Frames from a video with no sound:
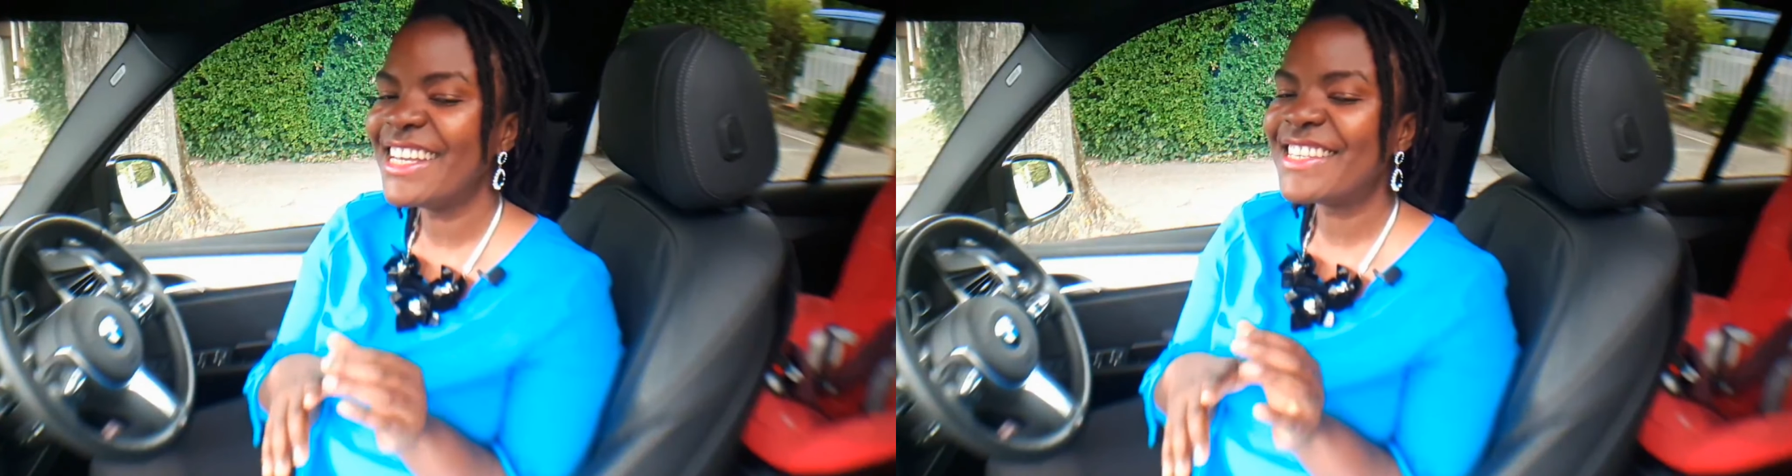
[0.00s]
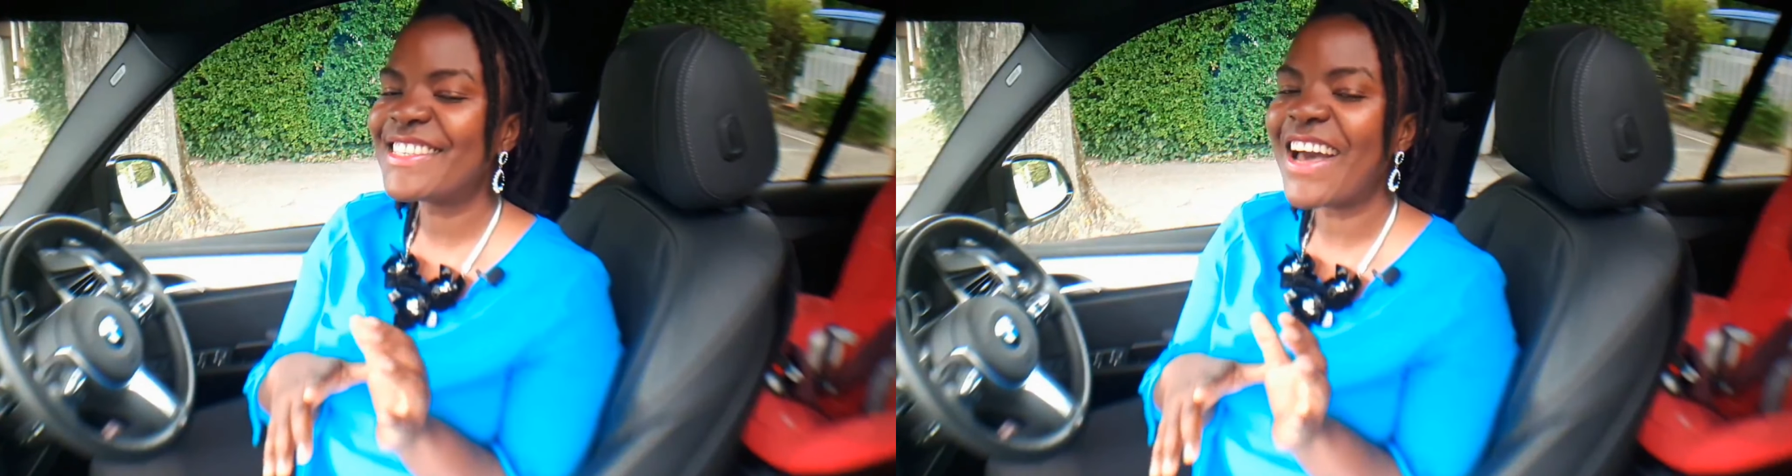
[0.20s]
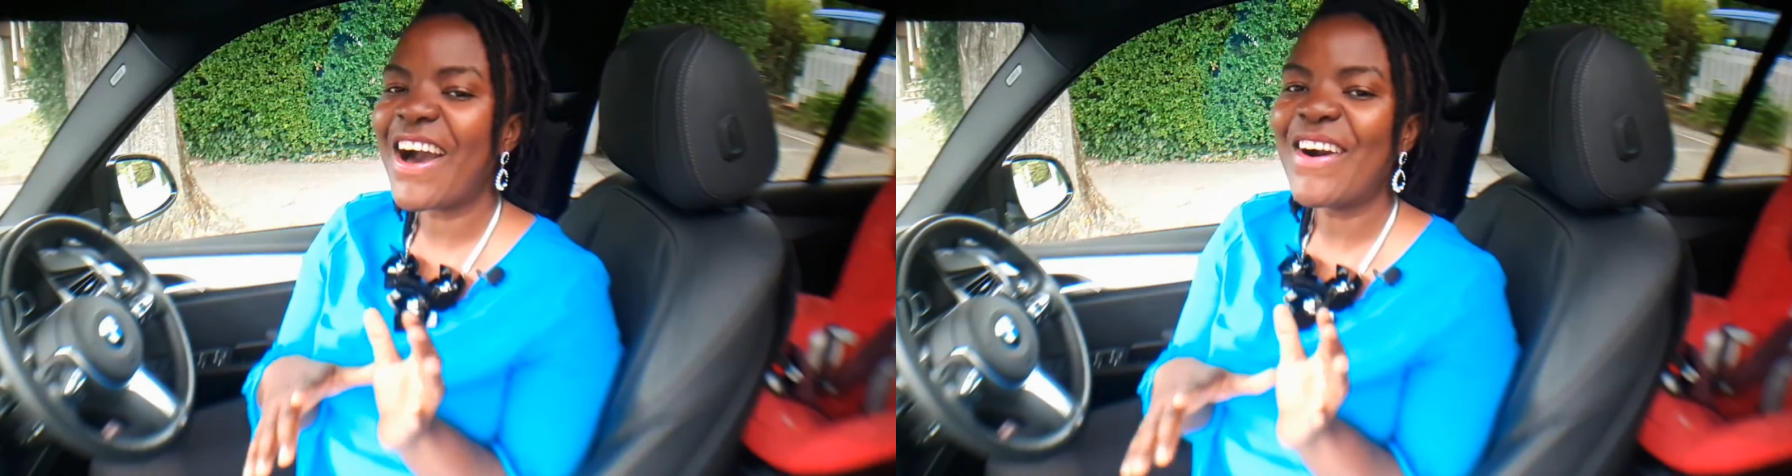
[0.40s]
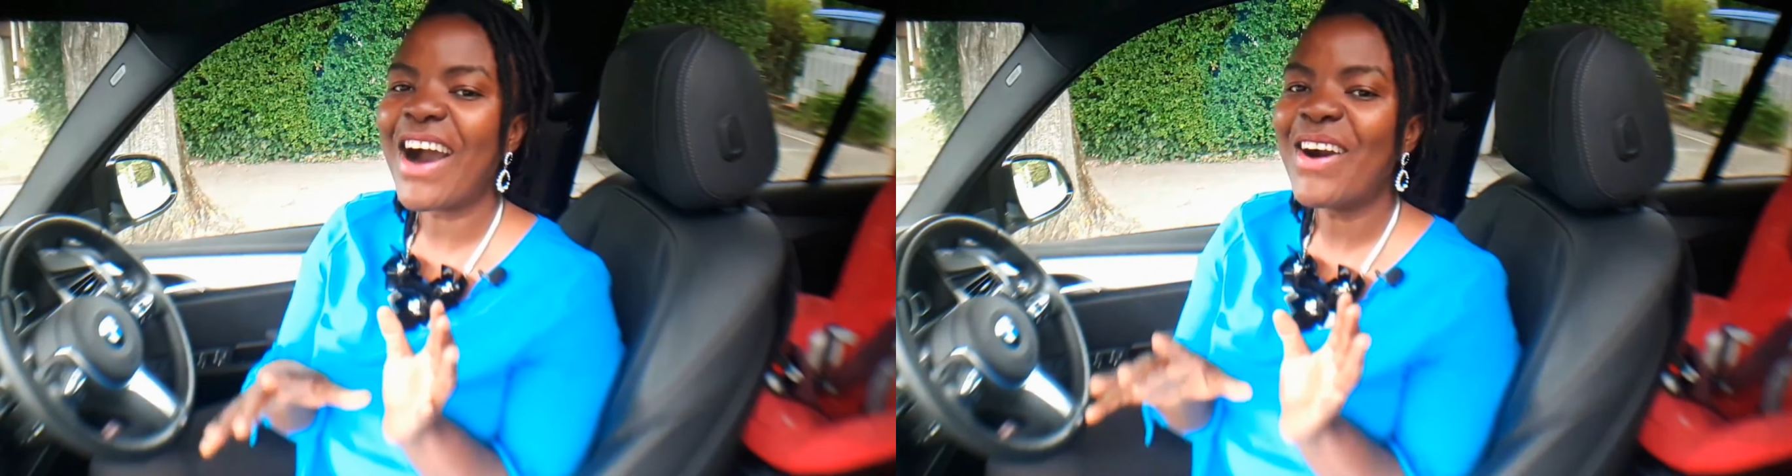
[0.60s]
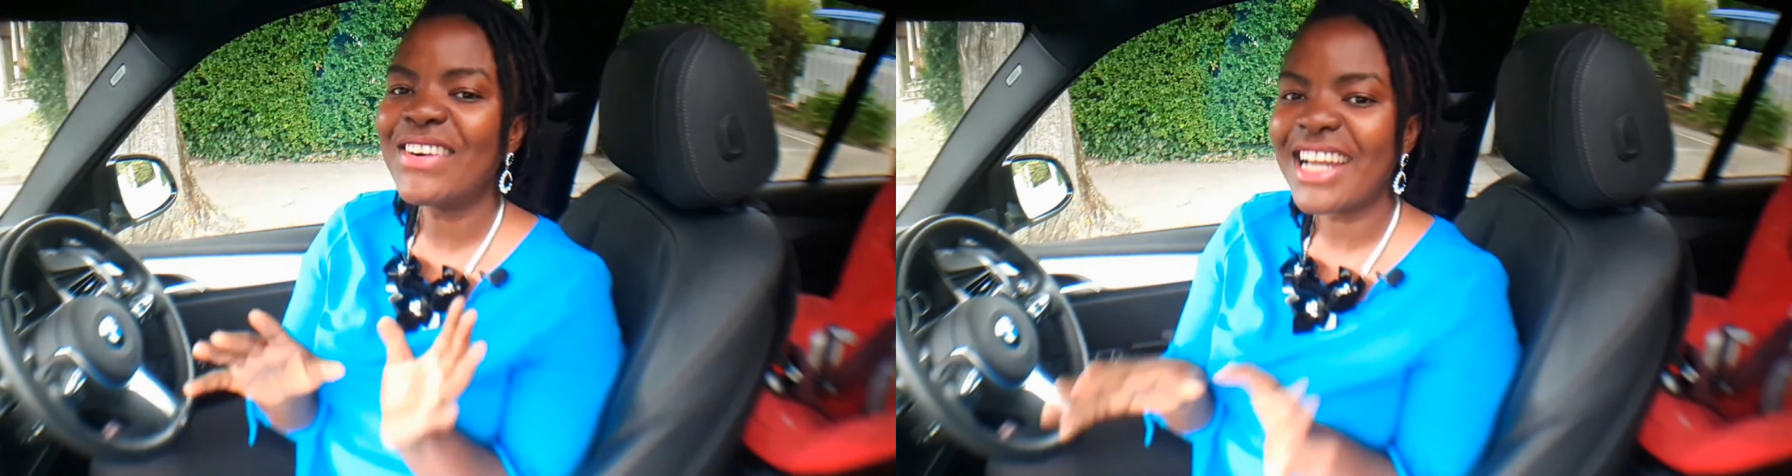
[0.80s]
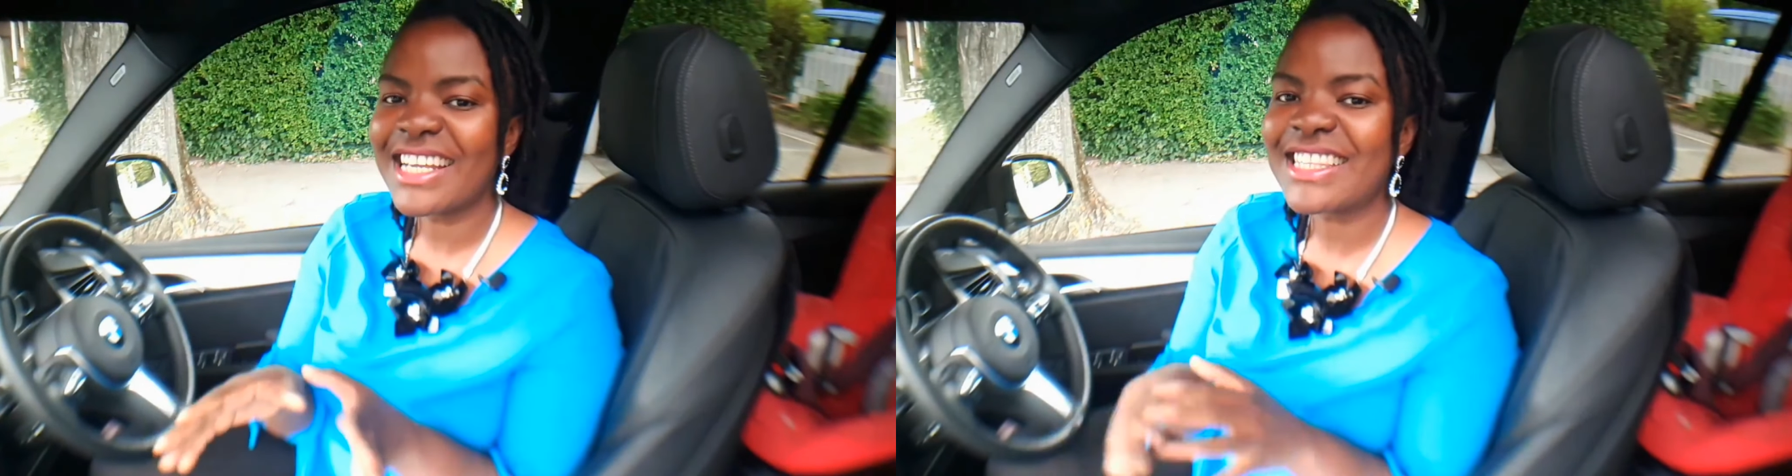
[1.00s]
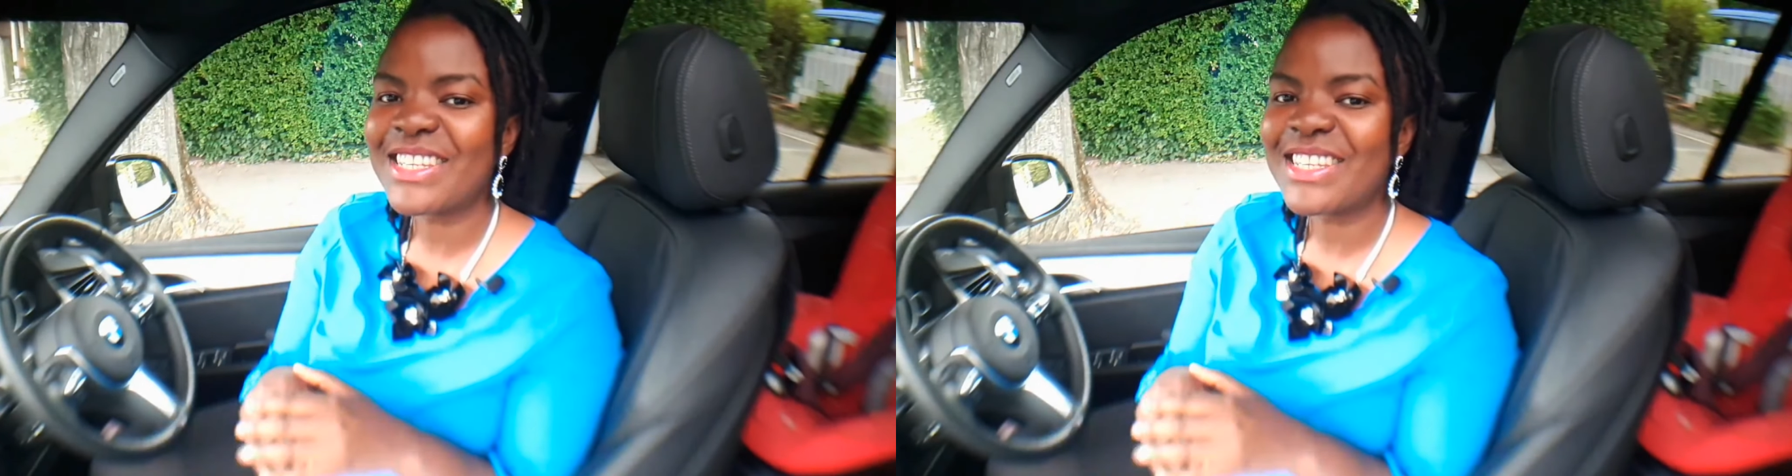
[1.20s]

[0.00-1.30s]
So I would like